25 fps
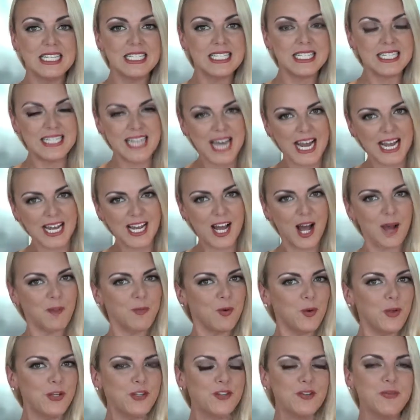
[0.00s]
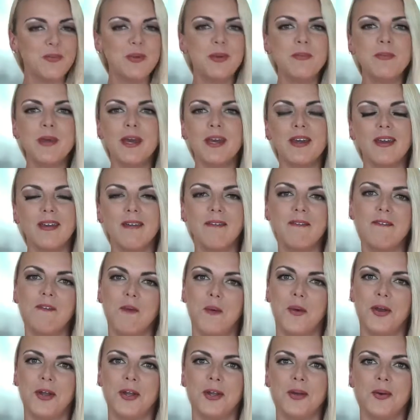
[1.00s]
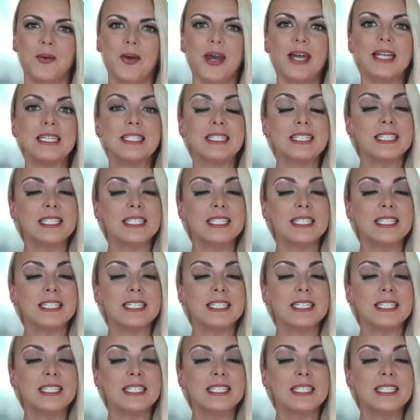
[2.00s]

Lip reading: Today I'm going to be making for you a